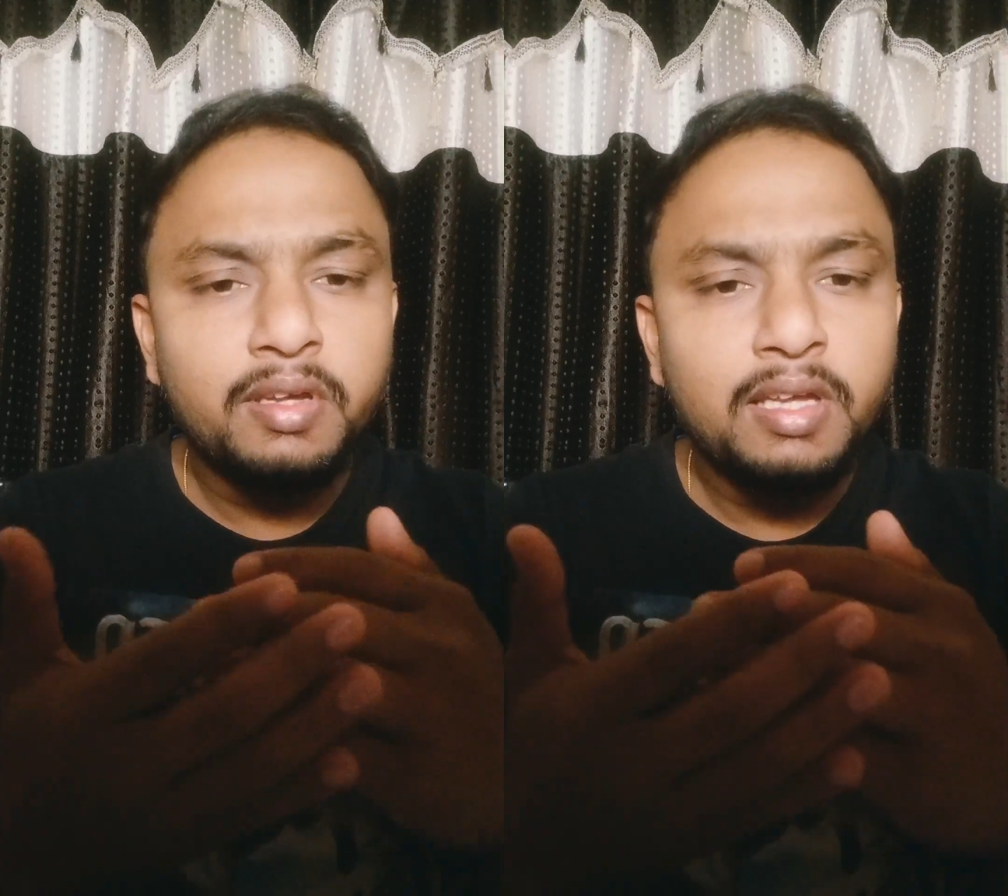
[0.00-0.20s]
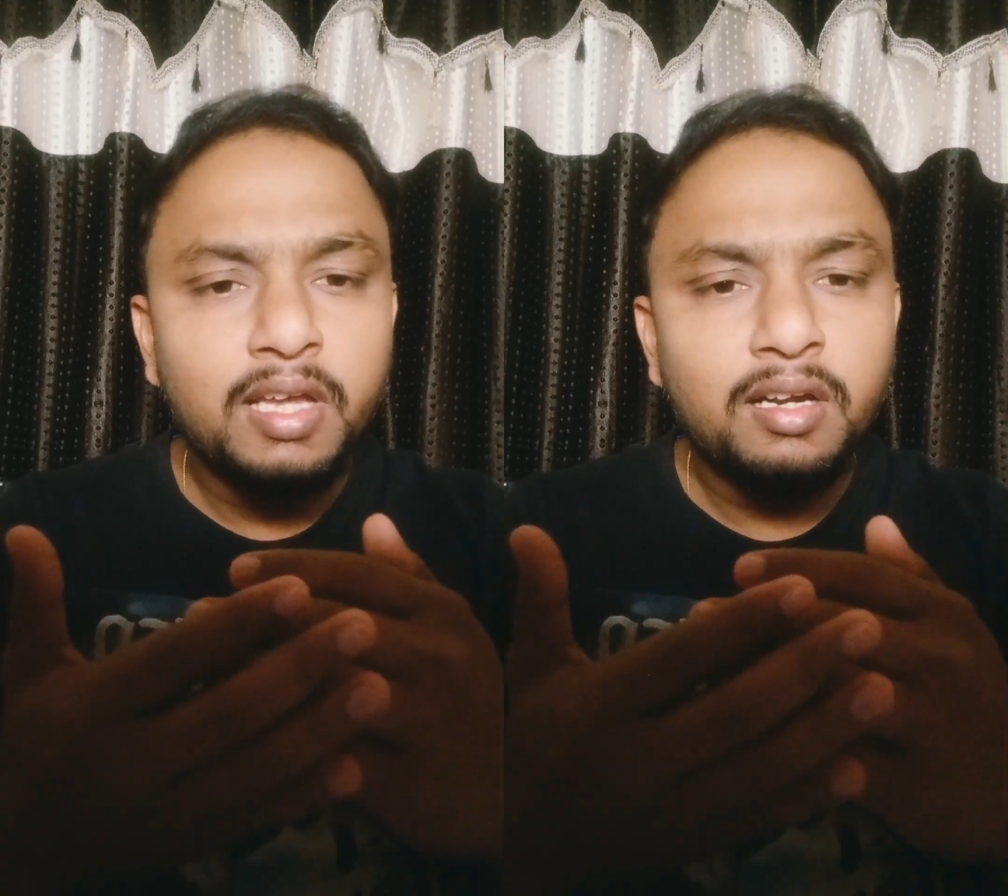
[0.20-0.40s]

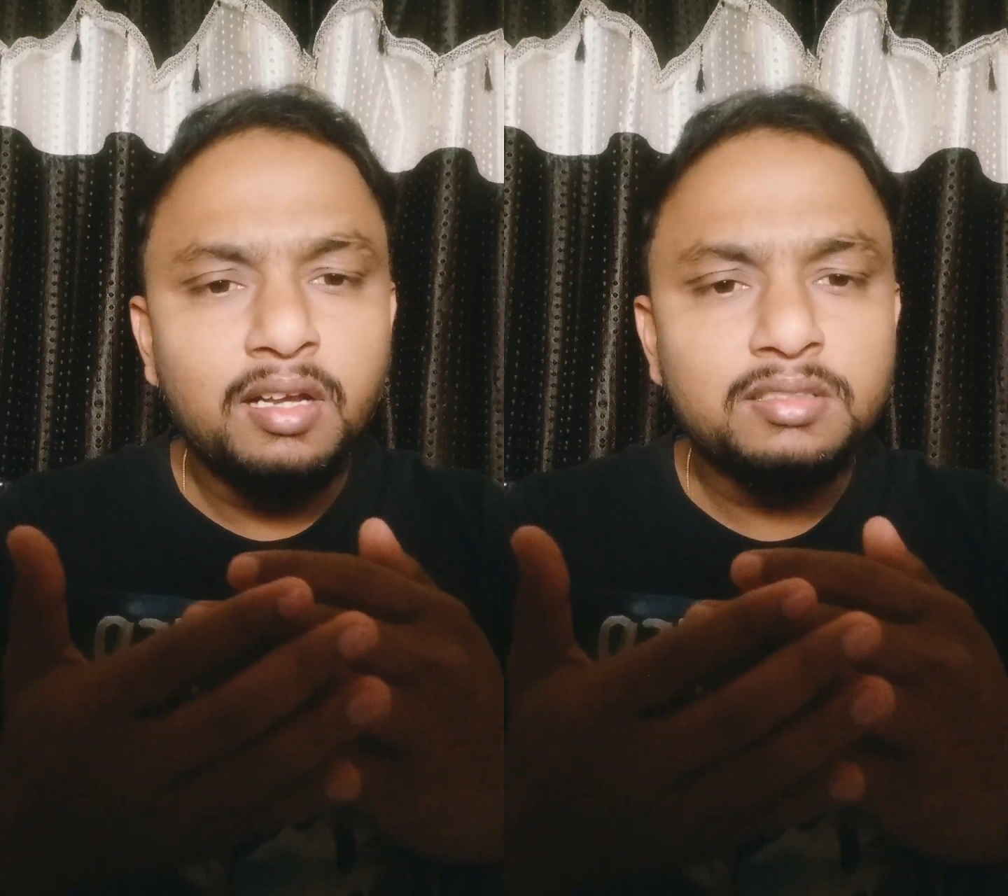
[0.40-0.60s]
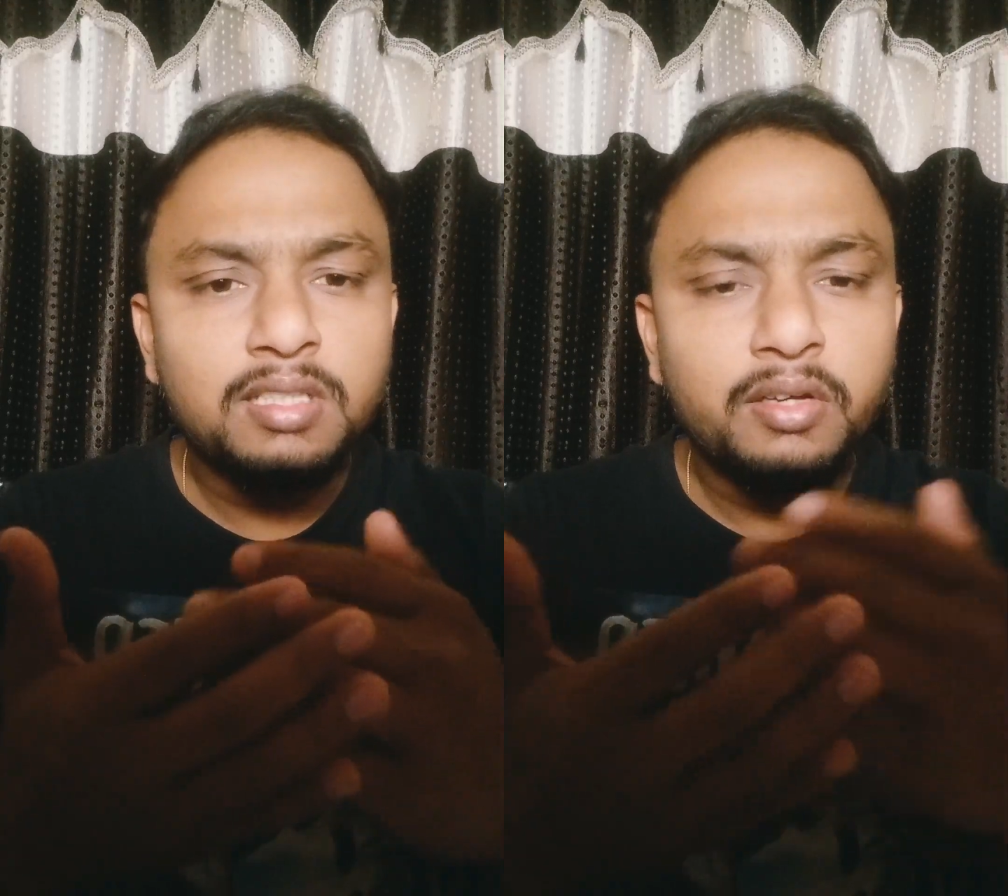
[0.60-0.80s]
IV
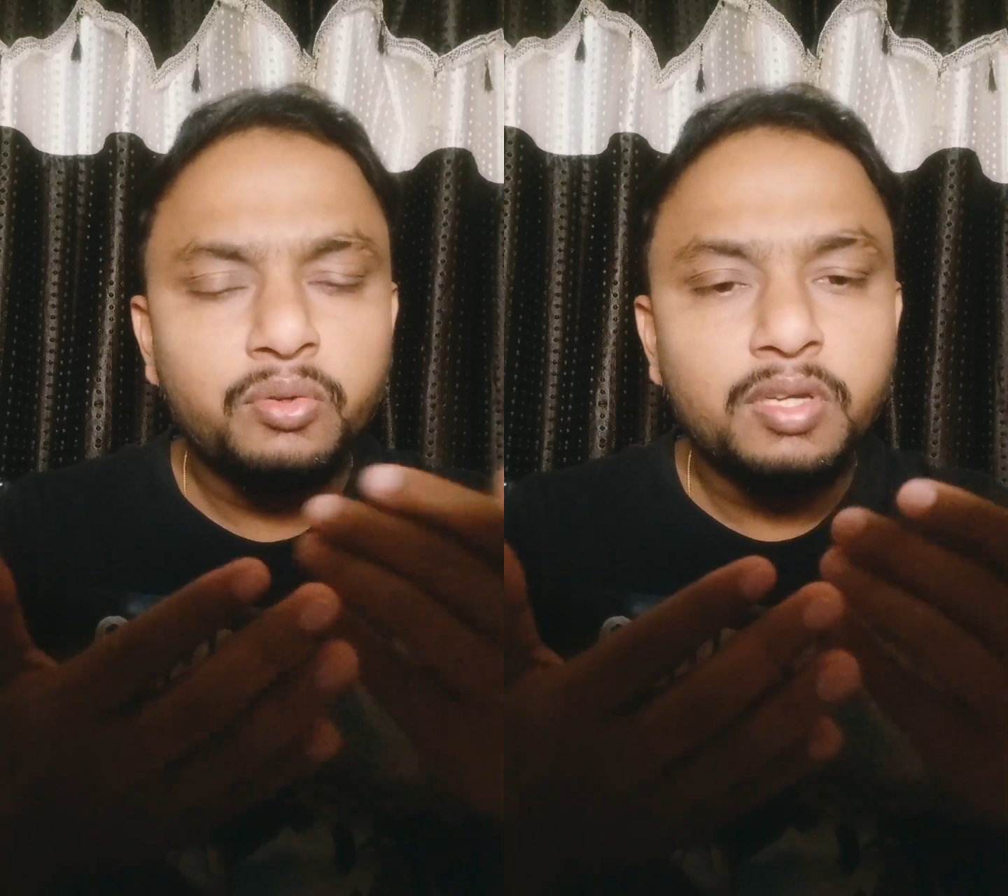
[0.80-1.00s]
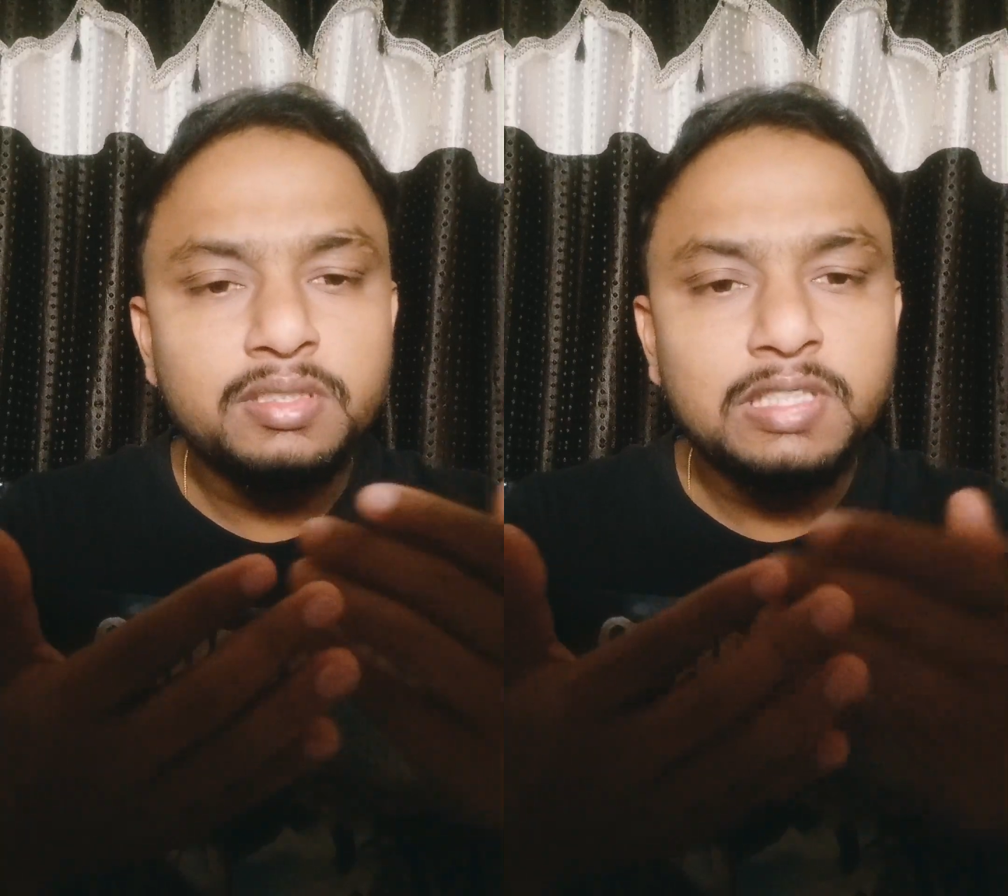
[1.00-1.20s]
cannulas, or
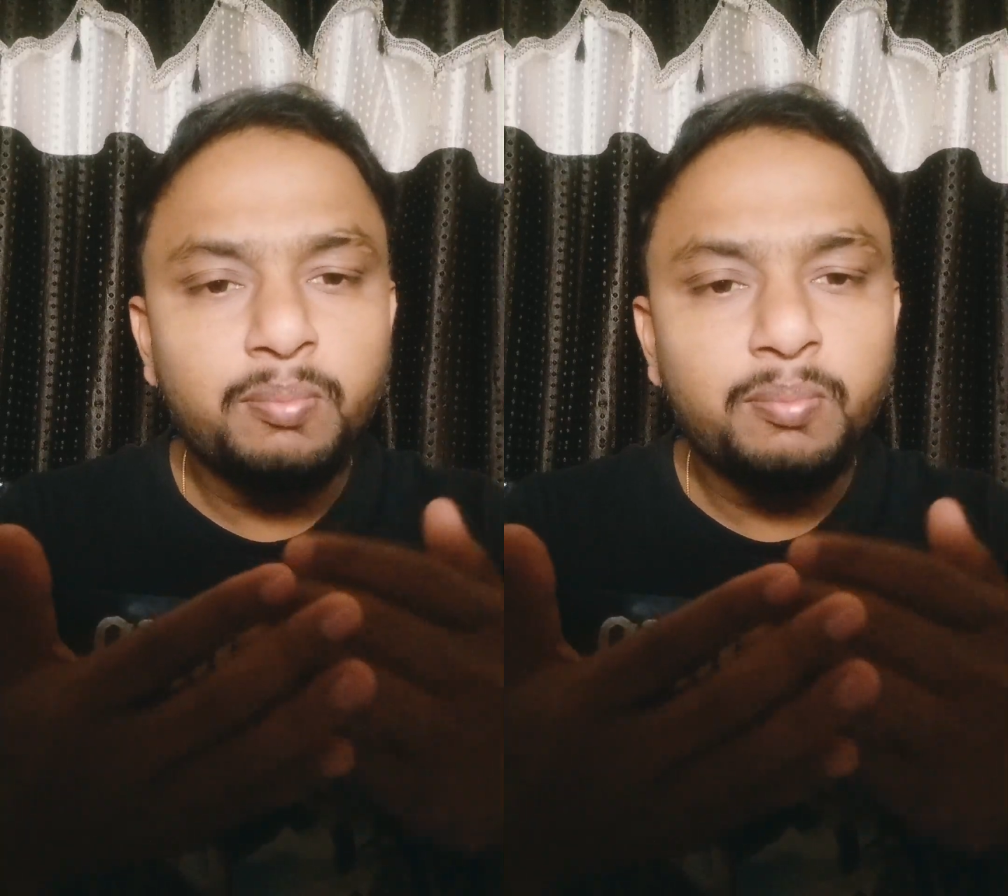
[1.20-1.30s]
you can